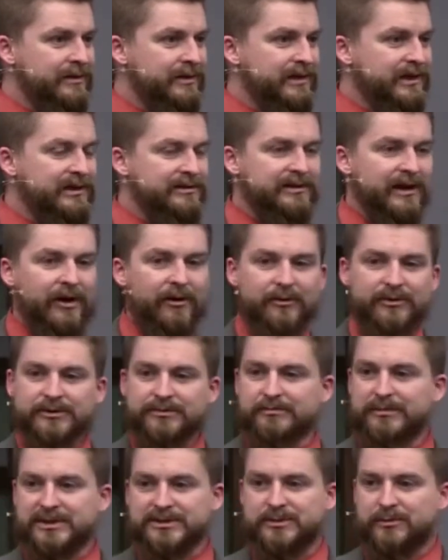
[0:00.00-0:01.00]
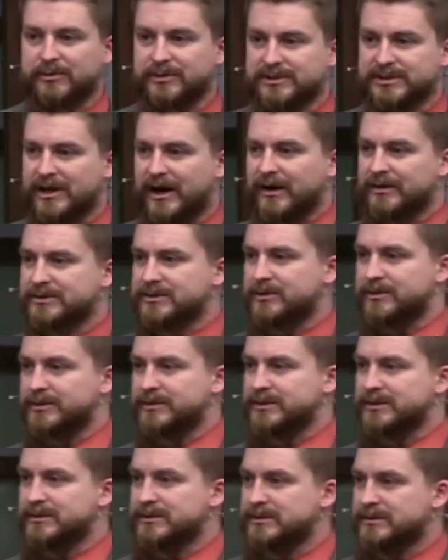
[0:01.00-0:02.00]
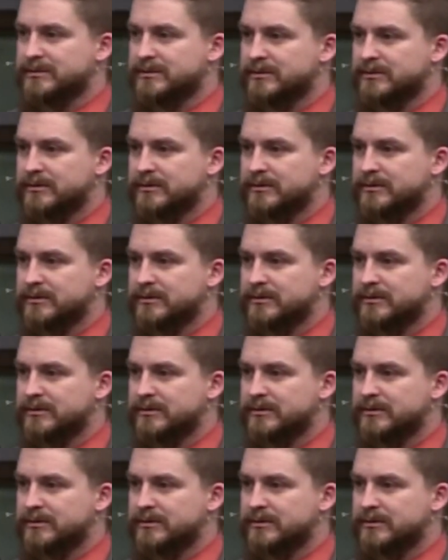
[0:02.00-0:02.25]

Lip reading: he dealt with much worse consequences.